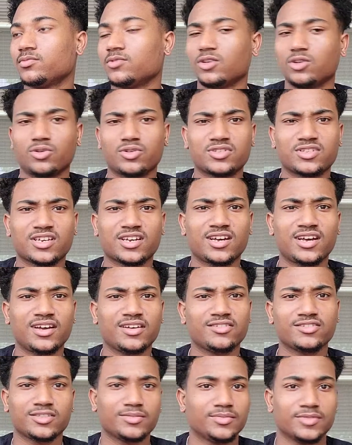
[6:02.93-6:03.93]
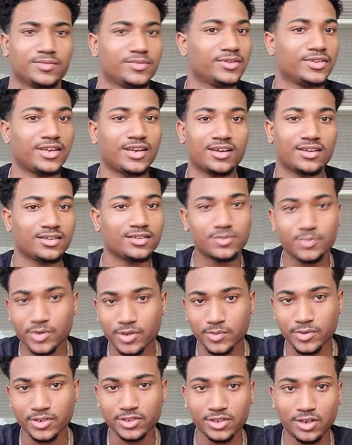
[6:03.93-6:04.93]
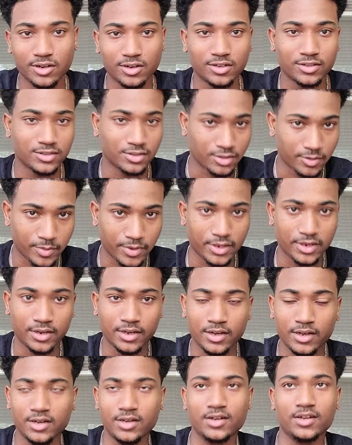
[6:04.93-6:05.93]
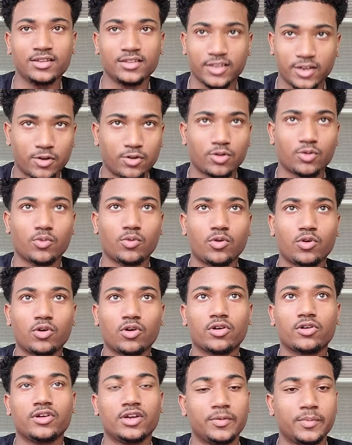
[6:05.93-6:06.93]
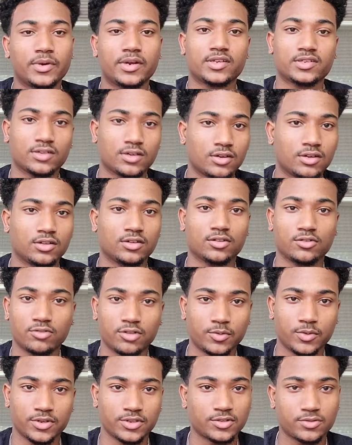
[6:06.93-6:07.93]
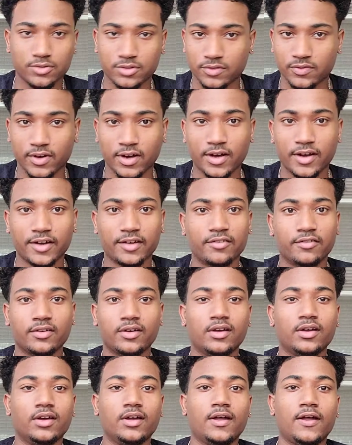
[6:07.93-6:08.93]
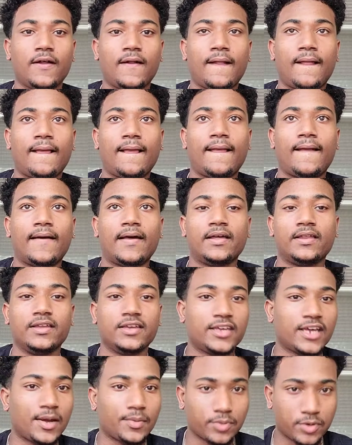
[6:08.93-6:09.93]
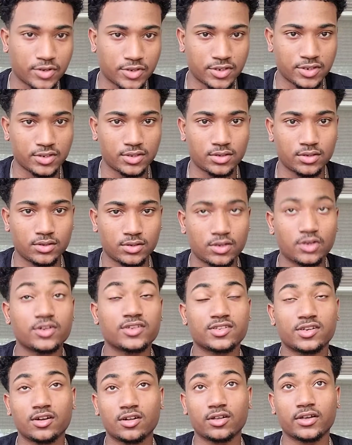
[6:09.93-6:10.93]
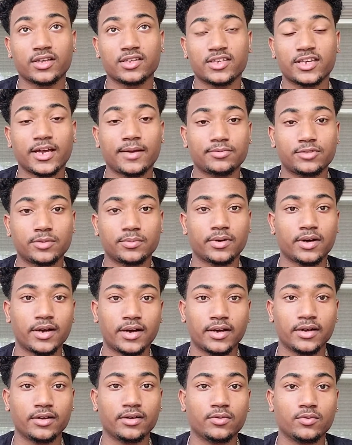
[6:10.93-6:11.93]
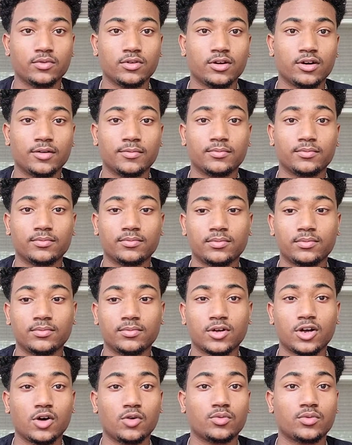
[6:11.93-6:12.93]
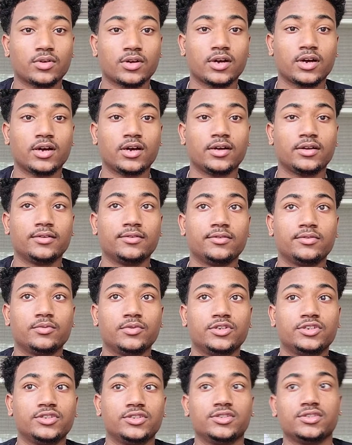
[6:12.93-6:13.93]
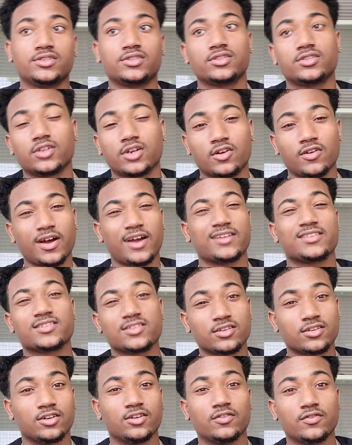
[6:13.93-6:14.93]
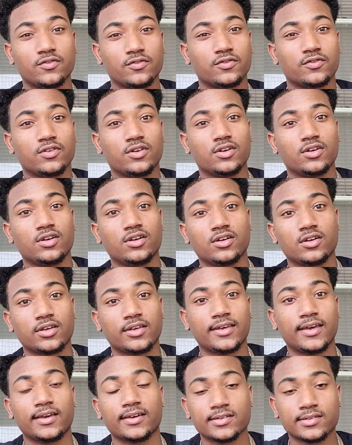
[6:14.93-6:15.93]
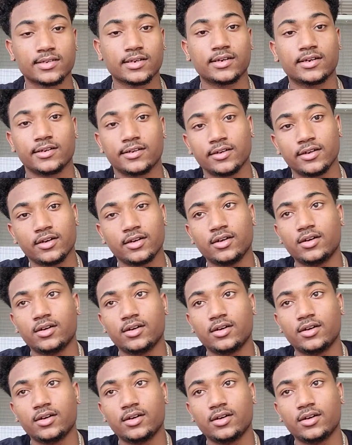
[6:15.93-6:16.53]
Lord Sakai or something? But yeah, his pretty much uncle took him in. They go to war. Him and his uncle are the only ones who survive. And his uncle gets captured by Khotan Khan, which is the grandson of Genghis Khan.